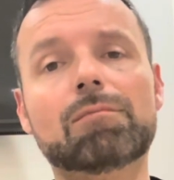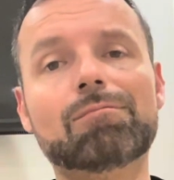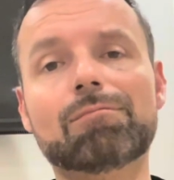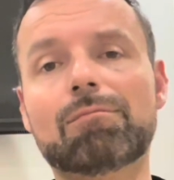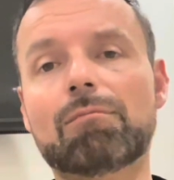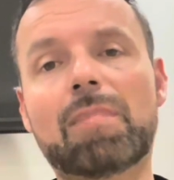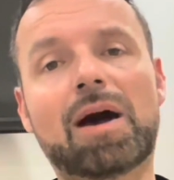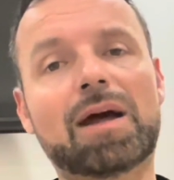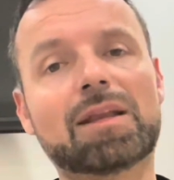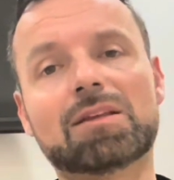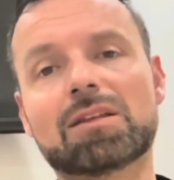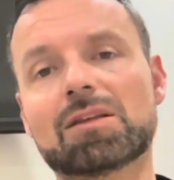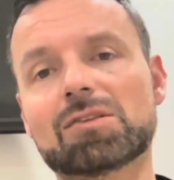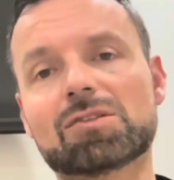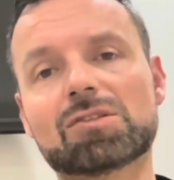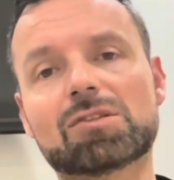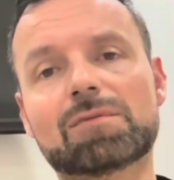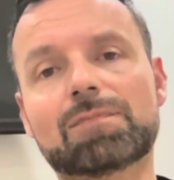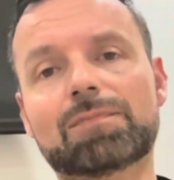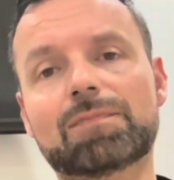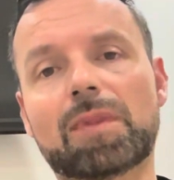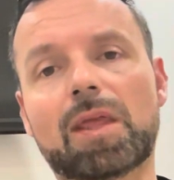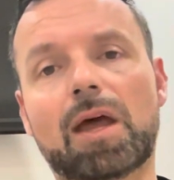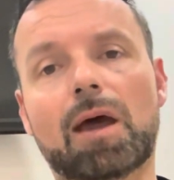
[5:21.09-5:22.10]

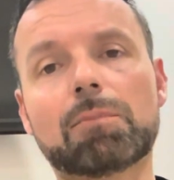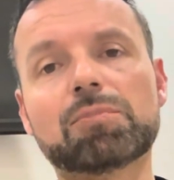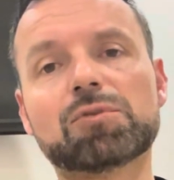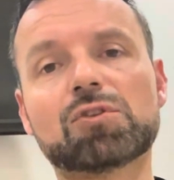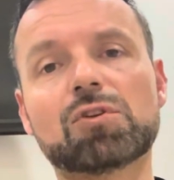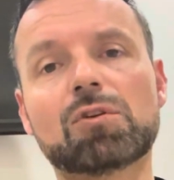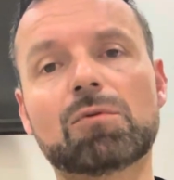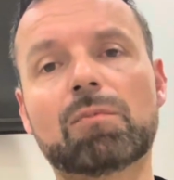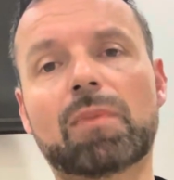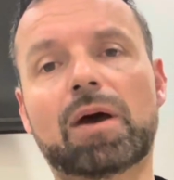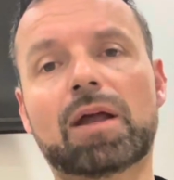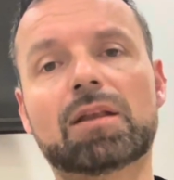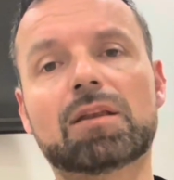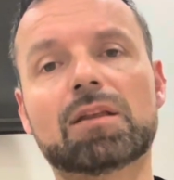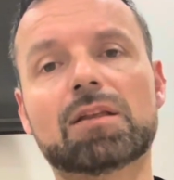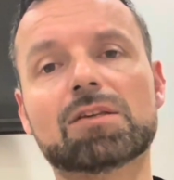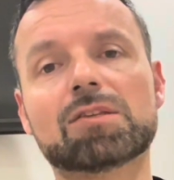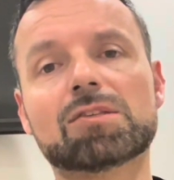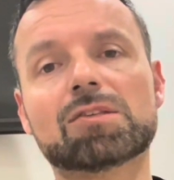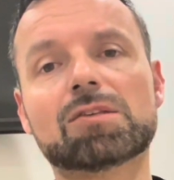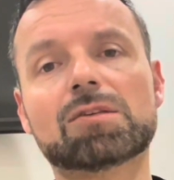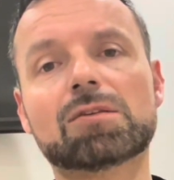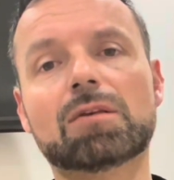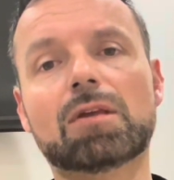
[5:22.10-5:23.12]
Madness. Absolute
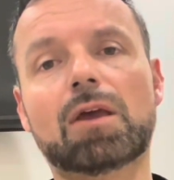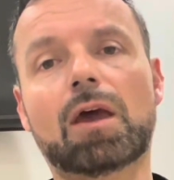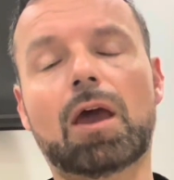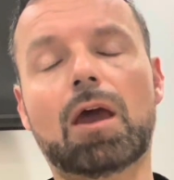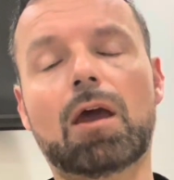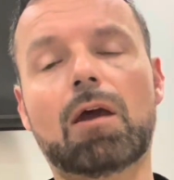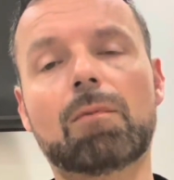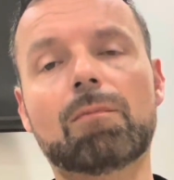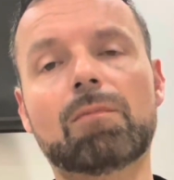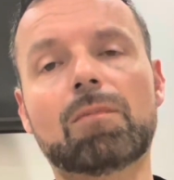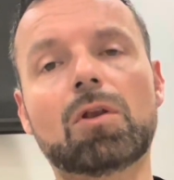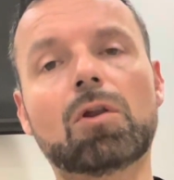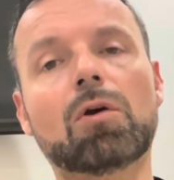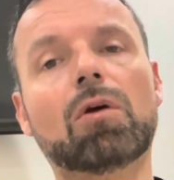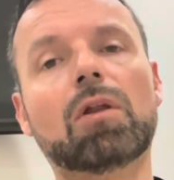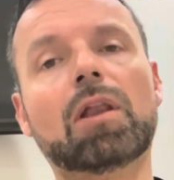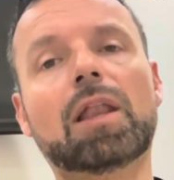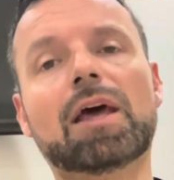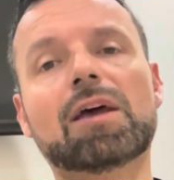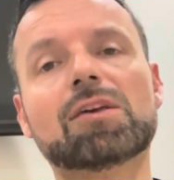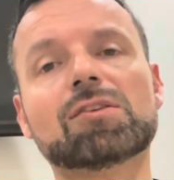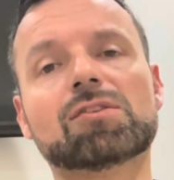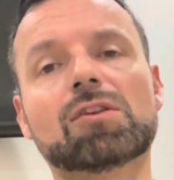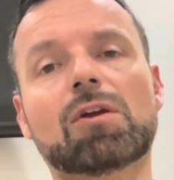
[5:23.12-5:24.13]
madness. Look,
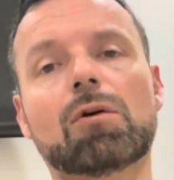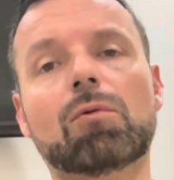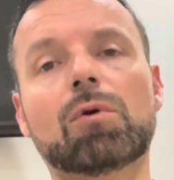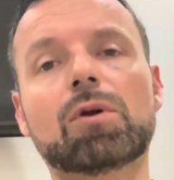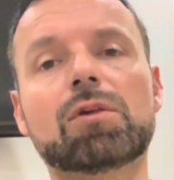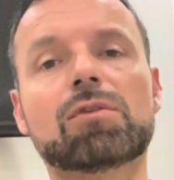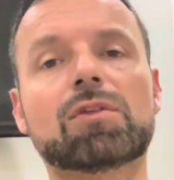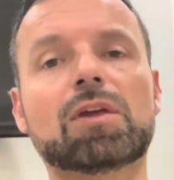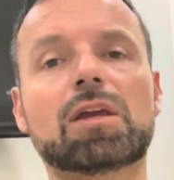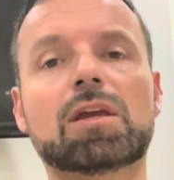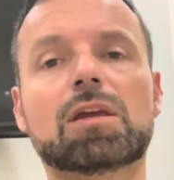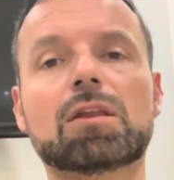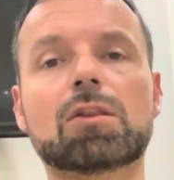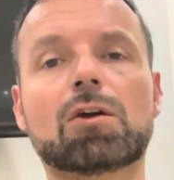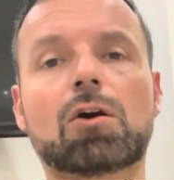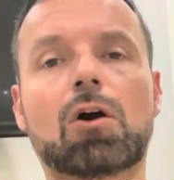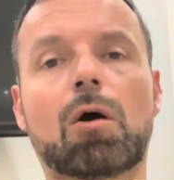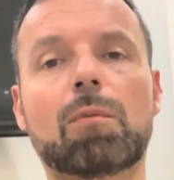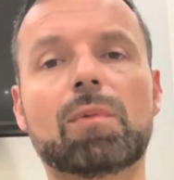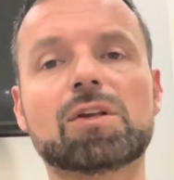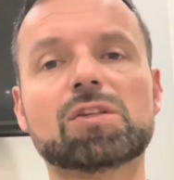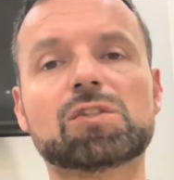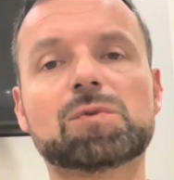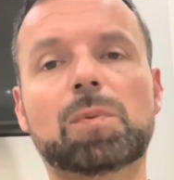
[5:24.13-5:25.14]
let us know what you think in the
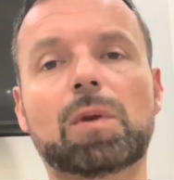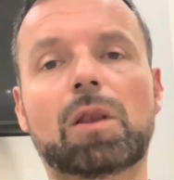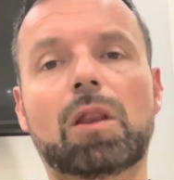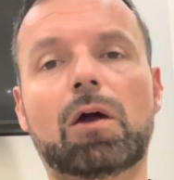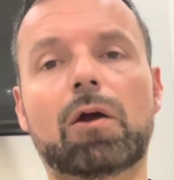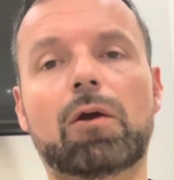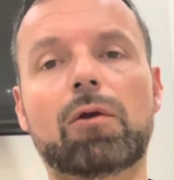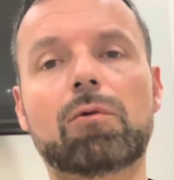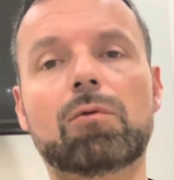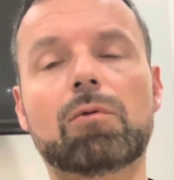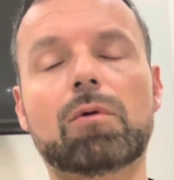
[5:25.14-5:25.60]
comments below.